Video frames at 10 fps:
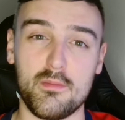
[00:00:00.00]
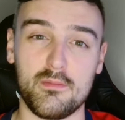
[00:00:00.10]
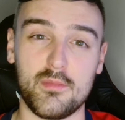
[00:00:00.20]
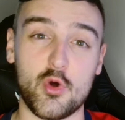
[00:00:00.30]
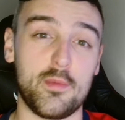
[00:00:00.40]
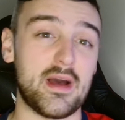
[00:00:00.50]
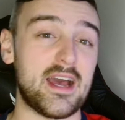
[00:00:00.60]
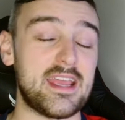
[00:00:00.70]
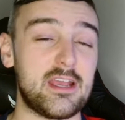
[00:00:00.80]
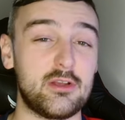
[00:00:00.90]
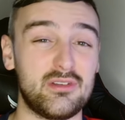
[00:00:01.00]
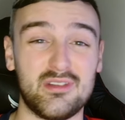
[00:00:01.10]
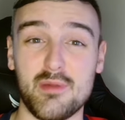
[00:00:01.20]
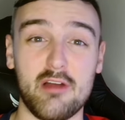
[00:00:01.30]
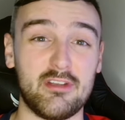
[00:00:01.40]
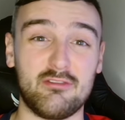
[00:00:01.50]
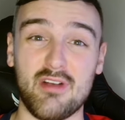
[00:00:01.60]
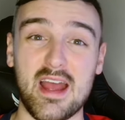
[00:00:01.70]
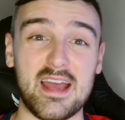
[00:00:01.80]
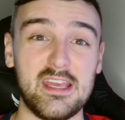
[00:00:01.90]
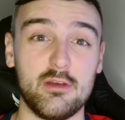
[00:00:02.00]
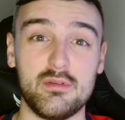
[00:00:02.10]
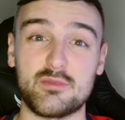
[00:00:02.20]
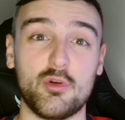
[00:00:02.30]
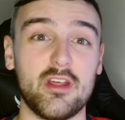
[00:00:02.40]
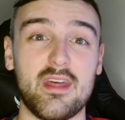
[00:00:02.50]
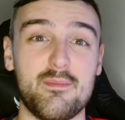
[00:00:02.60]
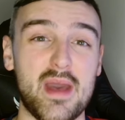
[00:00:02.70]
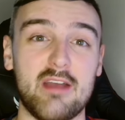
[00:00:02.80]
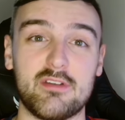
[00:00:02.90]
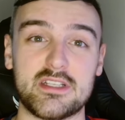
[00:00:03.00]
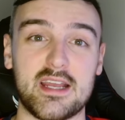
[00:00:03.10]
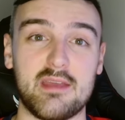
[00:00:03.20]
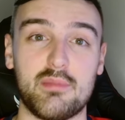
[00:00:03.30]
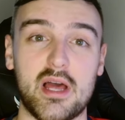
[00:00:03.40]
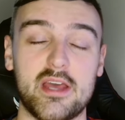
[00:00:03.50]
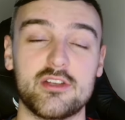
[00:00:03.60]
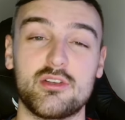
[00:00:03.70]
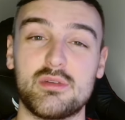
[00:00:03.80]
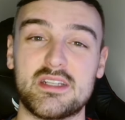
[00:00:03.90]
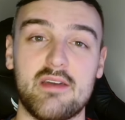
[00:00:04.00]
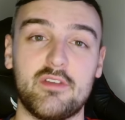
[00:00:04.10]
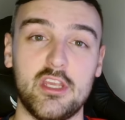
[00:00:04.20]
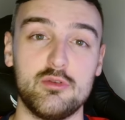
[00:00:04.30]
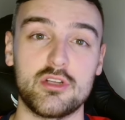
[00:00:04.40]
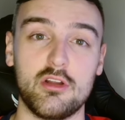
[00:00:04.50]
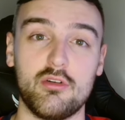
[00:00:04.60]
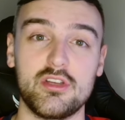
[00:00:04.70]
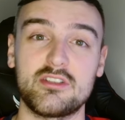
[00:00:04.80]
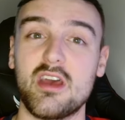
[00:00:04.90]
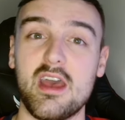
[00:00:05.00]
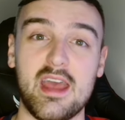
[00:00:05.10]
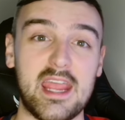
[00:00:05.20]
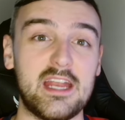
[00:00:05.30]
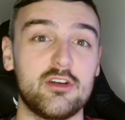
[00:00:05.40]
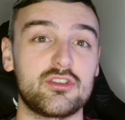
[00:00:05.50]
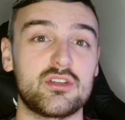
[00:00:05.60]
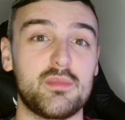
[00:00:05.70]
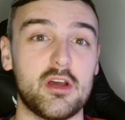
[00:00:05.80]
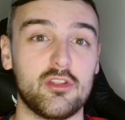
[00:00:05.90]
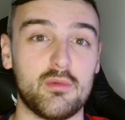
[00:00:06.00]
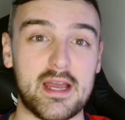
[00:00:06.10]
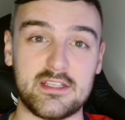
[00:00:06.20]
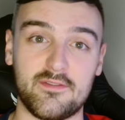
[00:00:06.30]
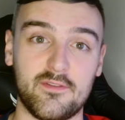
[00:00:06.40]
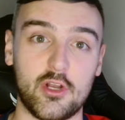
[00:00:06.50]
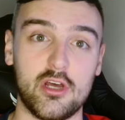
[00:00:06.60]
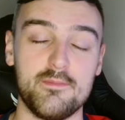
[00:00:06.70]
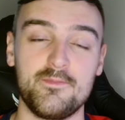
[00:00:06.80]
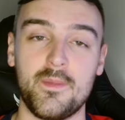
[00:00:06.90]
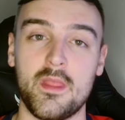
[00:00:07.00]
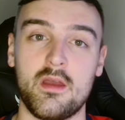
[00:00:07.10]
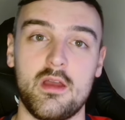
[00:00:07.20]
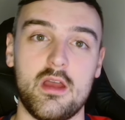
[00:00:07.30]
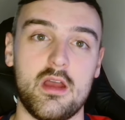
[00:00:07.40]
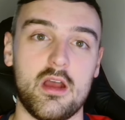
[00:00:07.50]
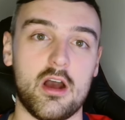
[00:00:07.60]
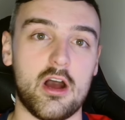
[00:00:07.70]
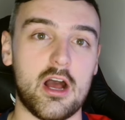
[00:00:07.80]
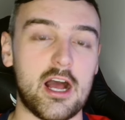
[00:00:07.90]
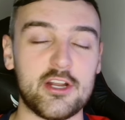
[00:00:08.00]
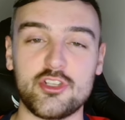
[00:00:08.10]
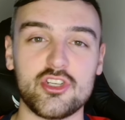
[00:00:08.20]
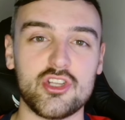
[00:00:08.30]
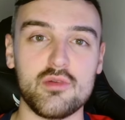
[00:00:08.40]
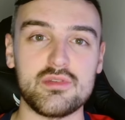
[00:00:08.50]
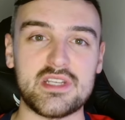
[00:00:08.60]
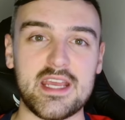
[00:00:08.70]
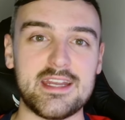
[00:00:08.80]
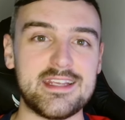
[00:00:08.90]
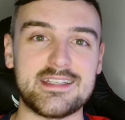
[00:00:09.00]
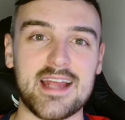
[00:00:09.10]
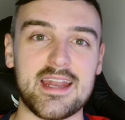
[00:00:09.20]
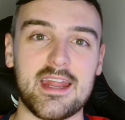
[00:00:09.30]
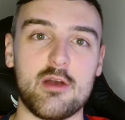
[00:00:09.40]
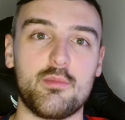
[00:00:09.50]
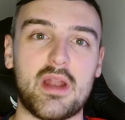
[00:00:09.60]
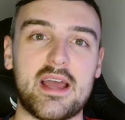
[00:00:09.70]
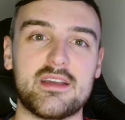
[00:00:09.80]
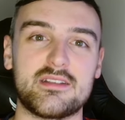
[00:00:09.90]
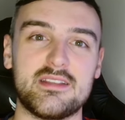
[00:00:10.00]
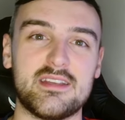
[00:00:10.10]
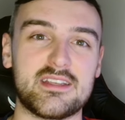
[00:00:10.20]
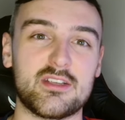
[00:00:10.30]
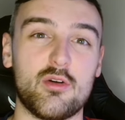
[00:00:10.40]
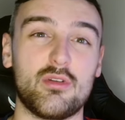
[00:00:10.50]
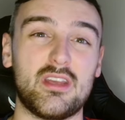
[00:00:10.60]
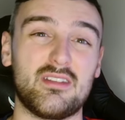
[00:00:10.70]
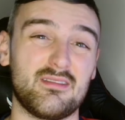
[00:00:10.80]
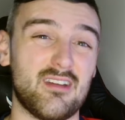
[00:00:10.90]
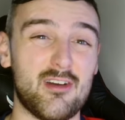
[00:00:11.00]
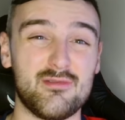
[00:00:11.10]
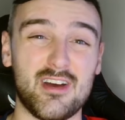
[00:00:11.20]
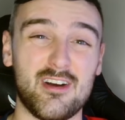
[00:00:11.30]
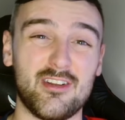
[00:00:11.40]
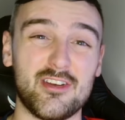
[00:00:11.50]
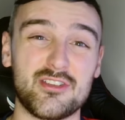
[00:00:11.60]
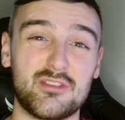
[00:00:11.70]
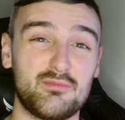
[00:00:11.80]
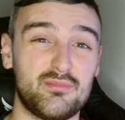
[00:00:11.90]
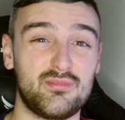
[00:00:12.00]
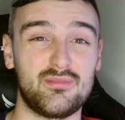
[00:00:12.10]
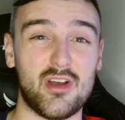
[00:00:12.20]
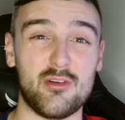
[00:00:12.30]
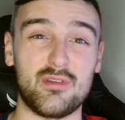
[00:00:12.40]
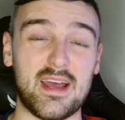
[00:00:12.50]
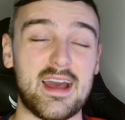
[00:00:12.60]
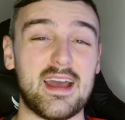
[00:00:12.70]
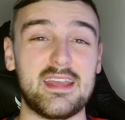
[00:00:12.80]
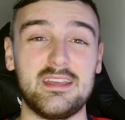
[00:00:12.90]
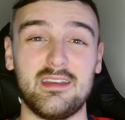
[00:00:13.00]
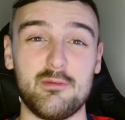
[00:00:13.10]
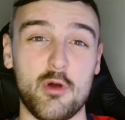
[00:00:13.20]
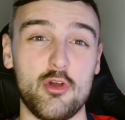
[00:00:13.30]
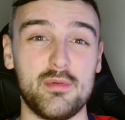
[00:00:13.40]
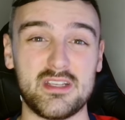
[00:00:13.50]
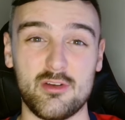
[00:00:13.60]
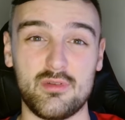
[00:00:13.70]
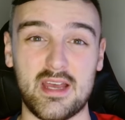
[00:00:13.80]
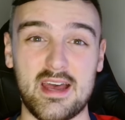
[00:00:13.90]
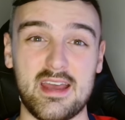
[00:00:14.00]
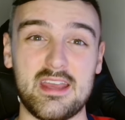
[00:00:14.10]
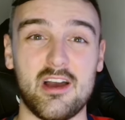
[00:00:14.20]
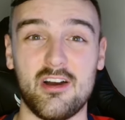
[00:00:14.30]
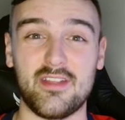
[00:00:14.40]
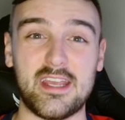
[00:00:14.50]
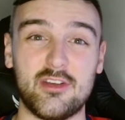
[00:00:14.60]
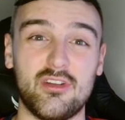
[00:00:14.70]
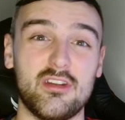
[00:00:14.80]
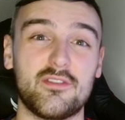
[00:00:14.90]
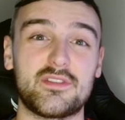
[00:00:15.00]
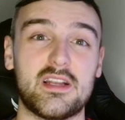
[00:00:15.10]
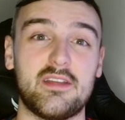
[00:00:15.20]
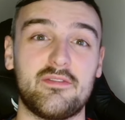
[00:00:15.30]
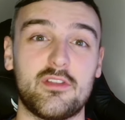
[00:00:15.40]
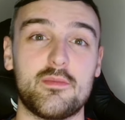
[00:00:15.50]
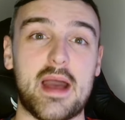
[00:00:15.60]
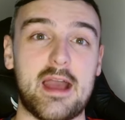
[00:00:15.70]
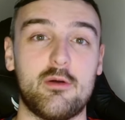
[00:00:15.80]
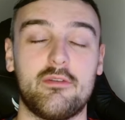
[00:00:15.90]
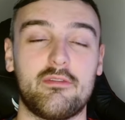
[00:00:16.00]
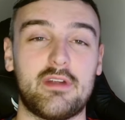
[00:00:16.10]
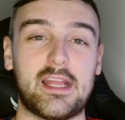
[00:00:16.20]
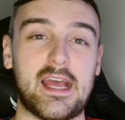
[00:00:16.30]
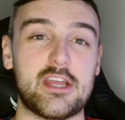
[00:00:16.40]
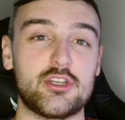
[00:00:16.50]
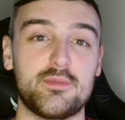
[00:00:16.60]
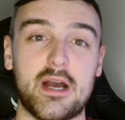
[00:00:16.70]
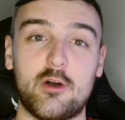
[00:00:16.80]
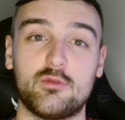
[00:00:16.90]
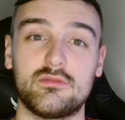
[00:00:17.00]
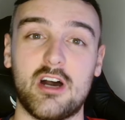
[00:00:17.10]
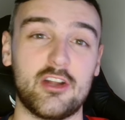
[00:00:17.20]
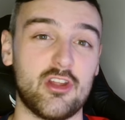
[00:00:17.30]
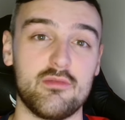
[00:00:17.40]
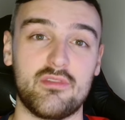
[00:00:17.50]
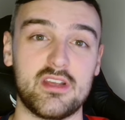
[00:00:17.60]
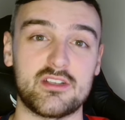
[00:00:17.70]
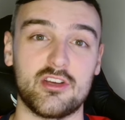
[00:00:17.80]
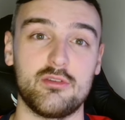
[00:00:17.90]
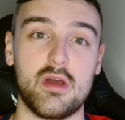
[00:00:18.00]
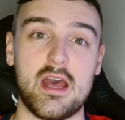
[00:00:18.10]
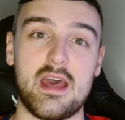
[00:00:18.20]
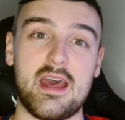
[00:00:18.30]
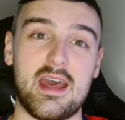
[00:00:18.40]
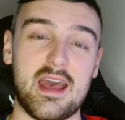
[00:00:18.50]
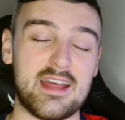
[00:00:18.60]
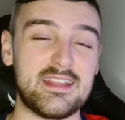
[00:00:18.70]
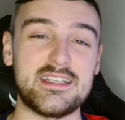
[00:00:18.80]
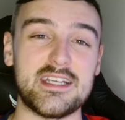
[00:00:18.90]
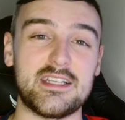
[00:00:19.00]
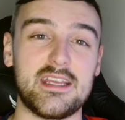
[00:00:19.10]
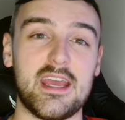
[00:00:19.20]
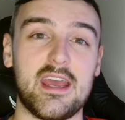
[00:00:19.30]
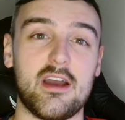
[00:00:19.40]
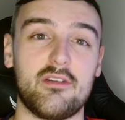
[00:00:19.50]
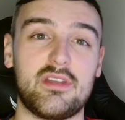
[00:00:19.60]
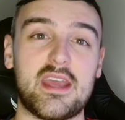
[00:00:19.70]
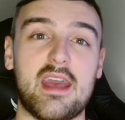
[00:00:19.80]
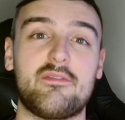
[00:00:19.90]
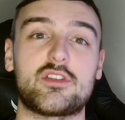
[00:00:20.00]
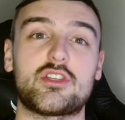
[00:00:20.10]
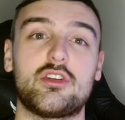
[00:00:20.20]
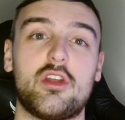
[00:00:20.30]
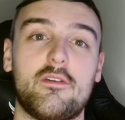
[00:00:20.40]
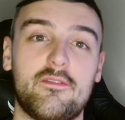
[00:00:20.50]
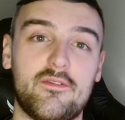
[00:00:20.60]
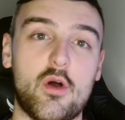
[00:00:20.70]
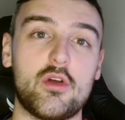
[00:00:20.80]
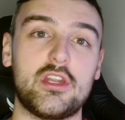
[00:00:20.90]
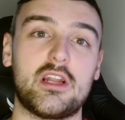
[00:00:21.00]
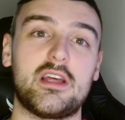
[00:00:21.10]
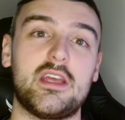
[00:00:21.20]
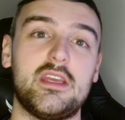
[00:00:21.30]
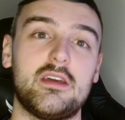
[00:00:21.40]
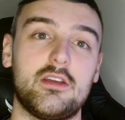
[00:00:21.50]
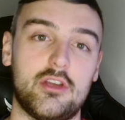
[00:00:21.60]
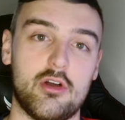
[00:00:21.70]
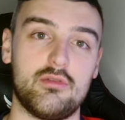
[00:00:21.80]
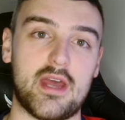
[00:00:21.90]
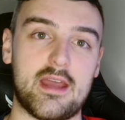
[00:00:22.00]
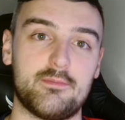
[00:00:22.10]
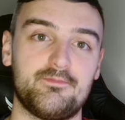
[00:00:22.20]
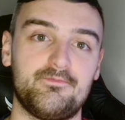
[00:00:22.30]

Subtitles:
Maupay. Damari Gray, who is one of their better attacking players, who is never utilised. He looks to be on the way to Fulham. And I just don't see any standout players in this side. Onana's okay. Iwobi's okay. Are they good enough to lift them out of a relegation battle? I don't think so. And this is the year I think Everton finally go down.